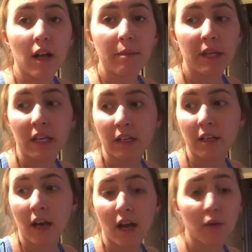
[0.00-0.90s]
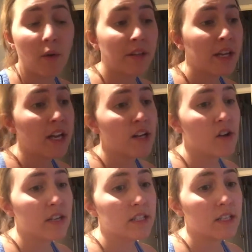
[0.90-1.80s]
I mean, One thing I
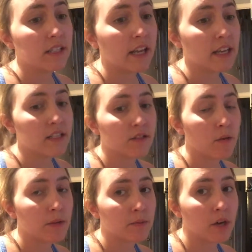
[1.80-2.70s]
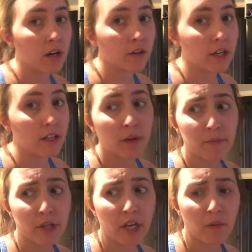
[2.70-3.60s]
noticed is I get so much more hungry when I'm
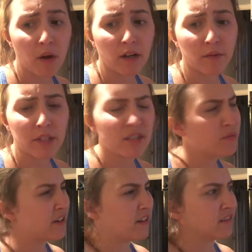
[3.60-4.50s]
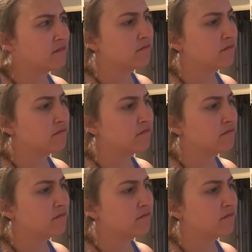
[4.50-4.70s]
drinking water, which is weird,